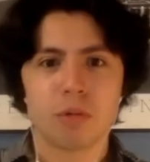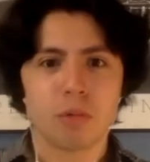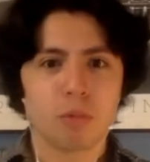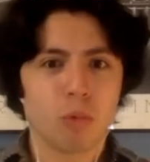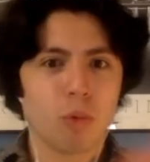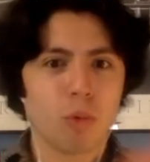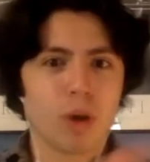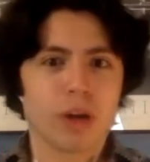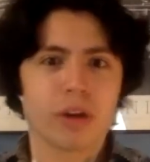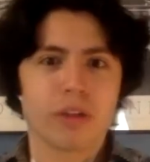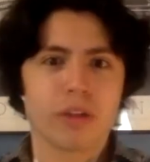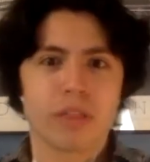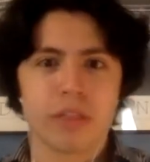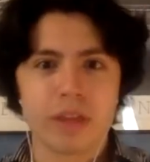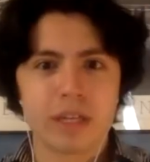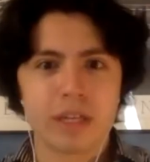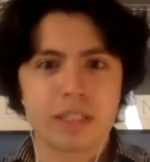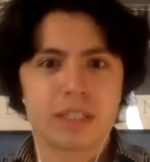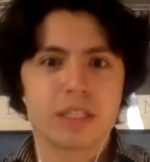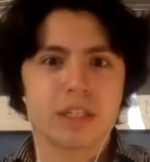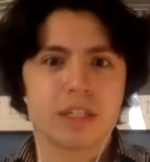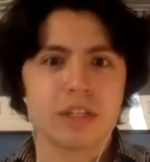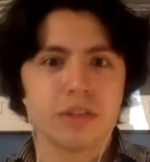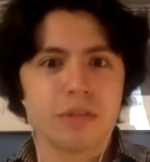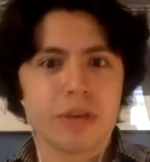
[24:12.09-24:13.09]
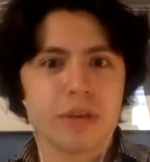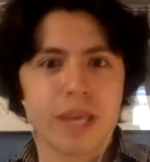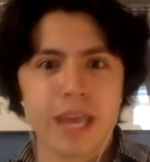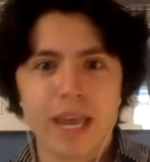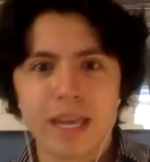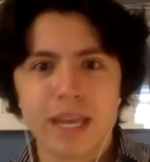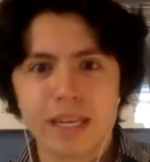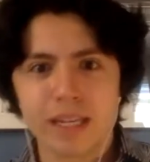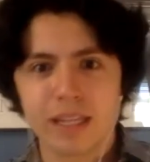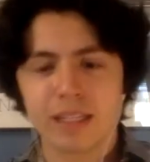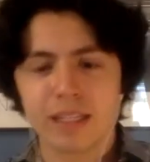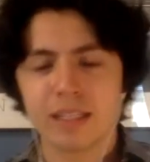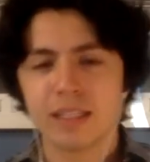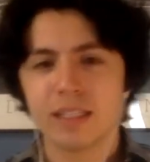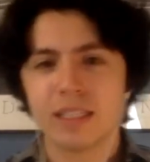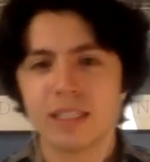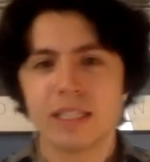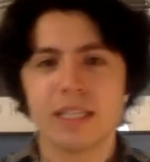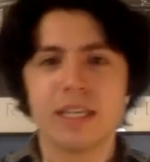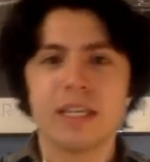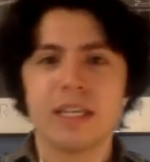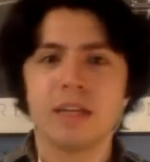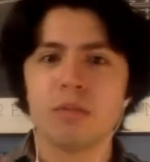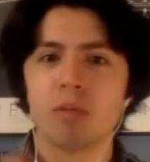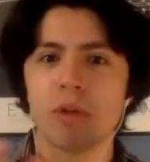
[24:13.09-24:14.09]
what are things that you can
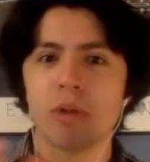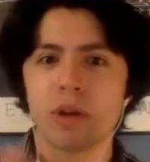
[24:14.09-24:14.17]
concede,